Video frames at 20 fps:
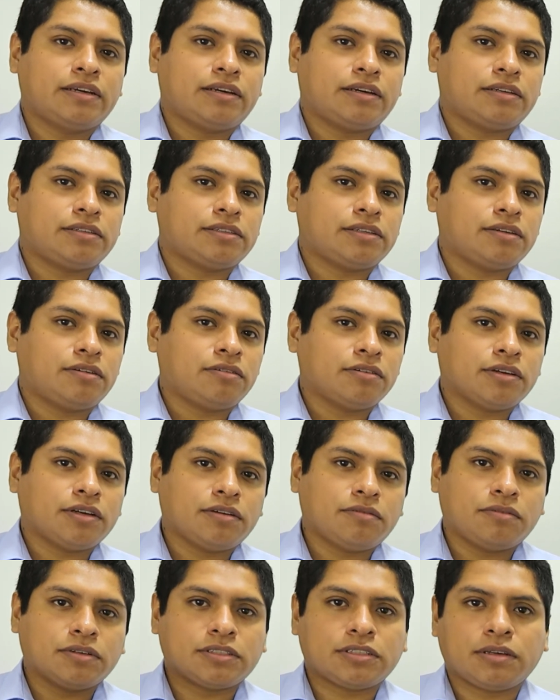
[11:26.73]
and say,
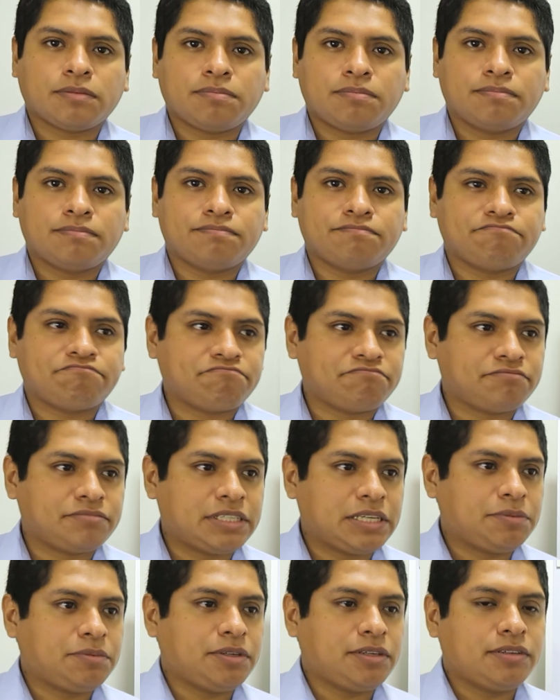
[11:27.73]
okay, what's up?
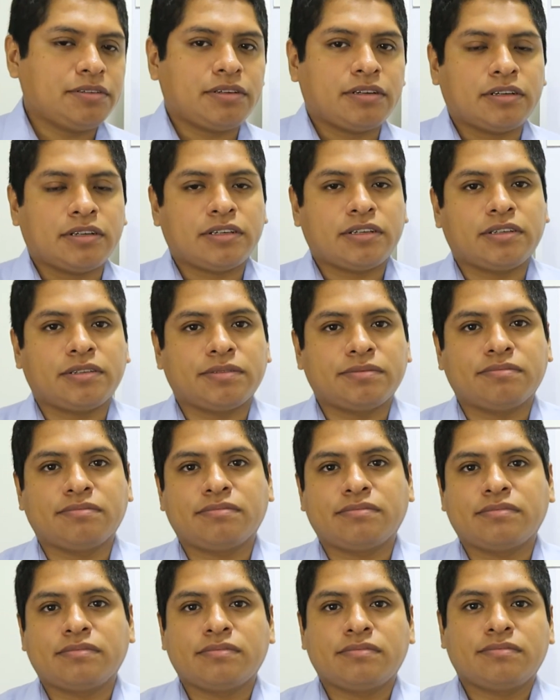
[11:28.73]
Maybe
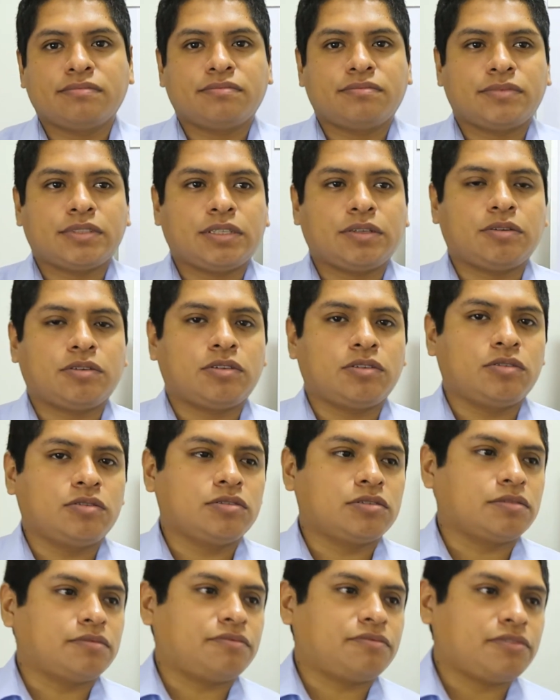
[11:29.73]
I'm going to
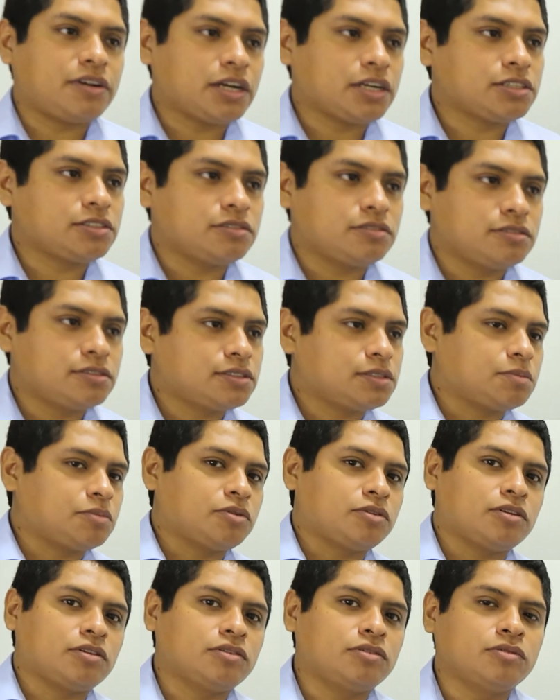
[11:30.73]
do some fractions, I'm
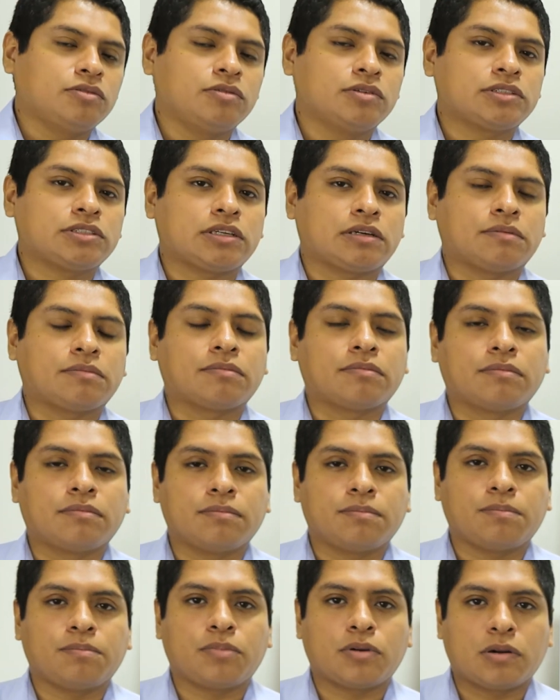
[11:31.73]
going to do
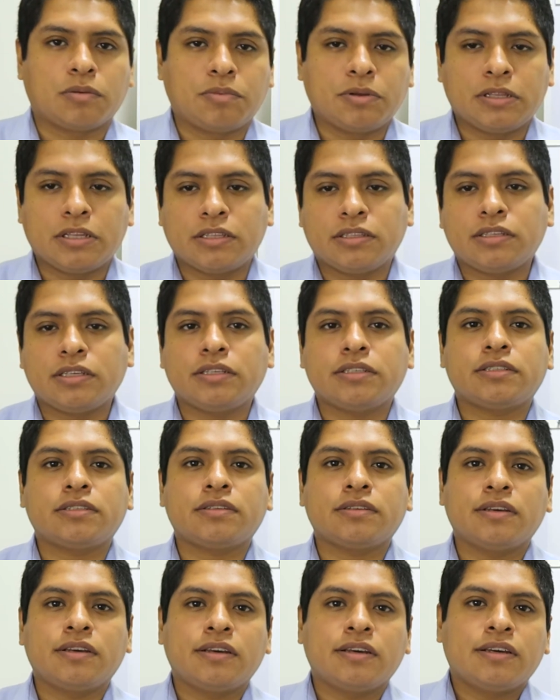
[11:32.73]
some
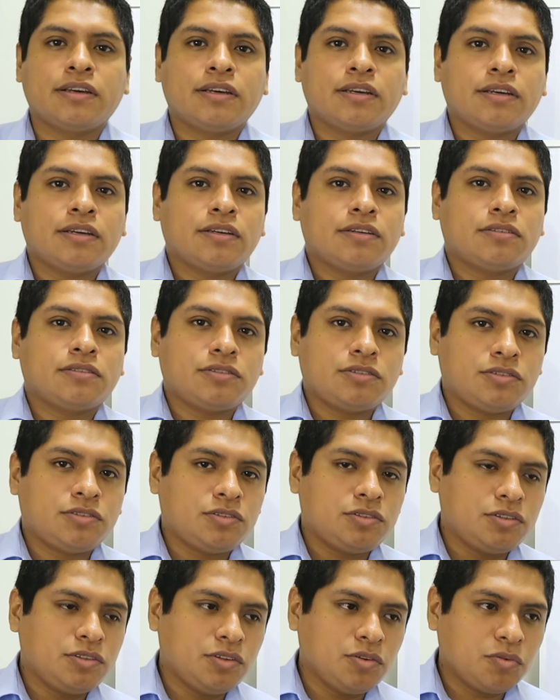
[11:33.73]
probabilities.
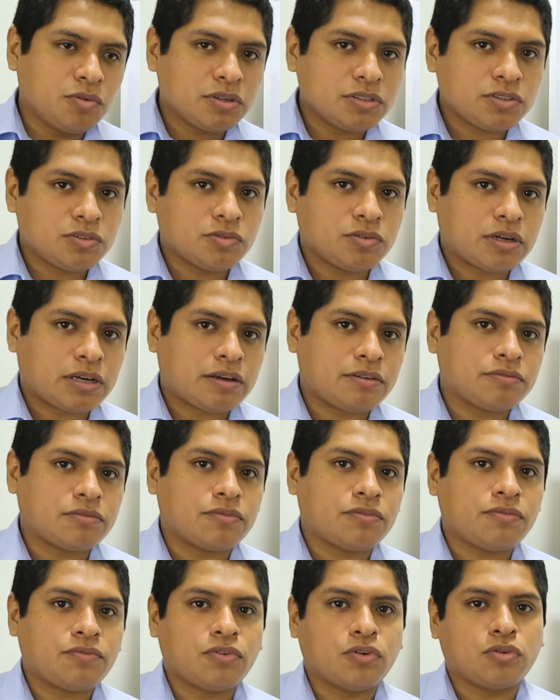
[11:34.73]
You want to have
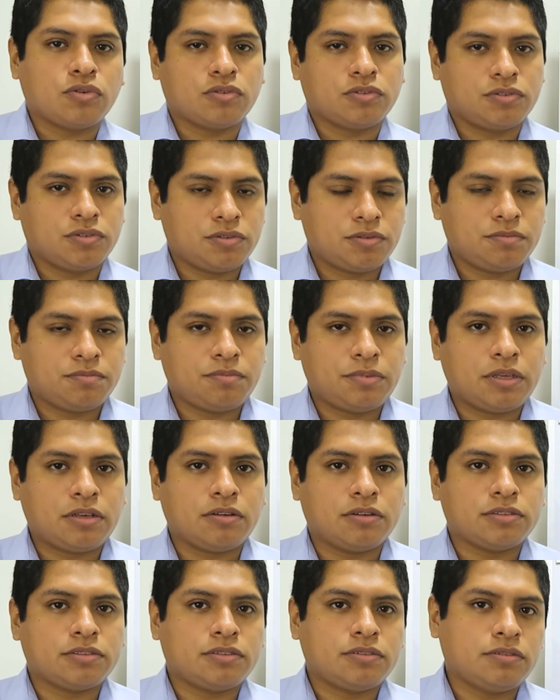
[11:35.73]
a focus,
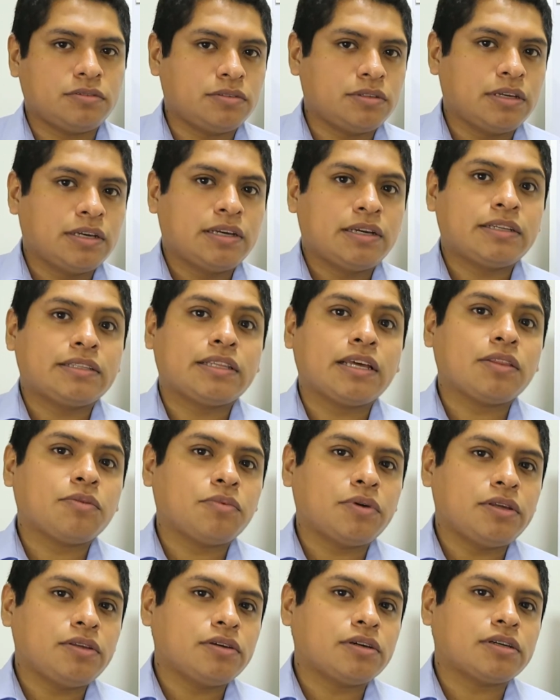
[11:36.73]
because
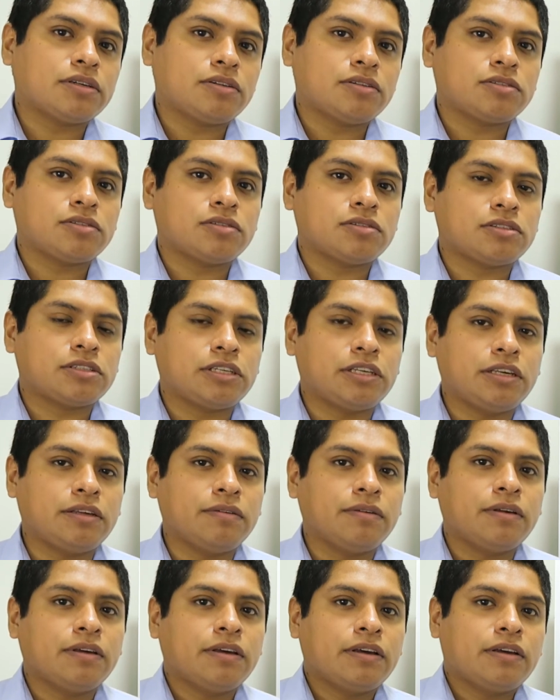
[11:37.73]
that way you can also
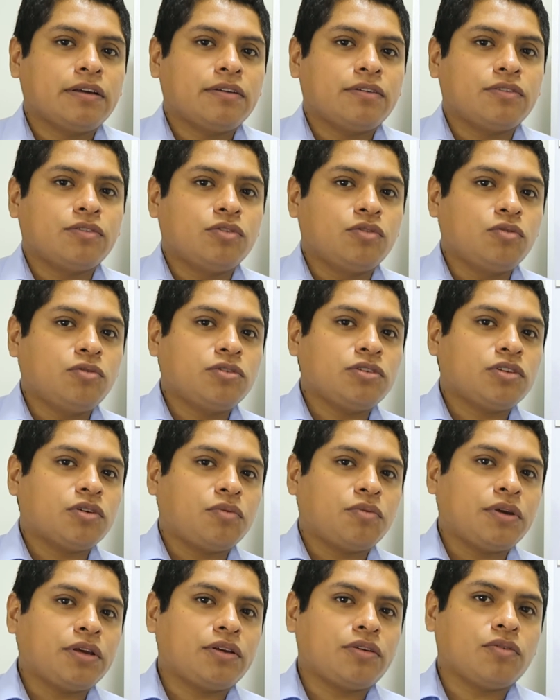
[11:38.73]
see during the
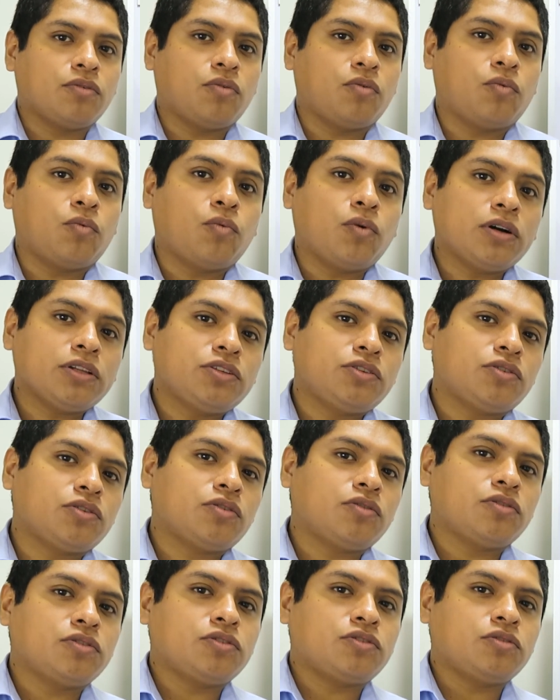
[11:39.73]
week what you're
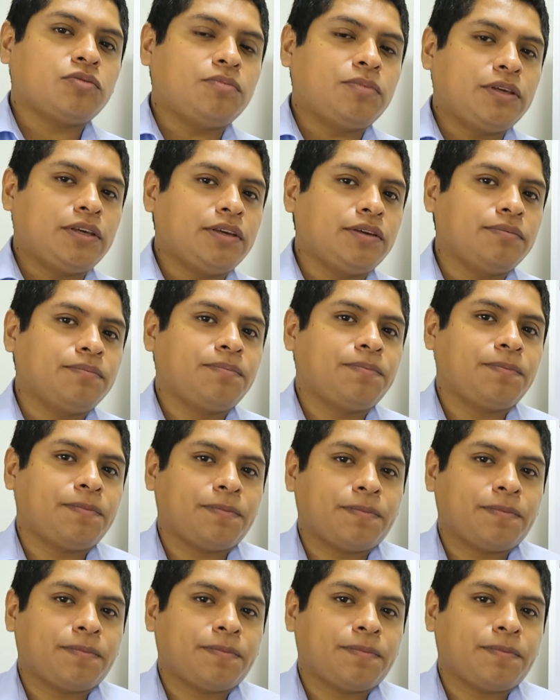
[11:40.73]
going to be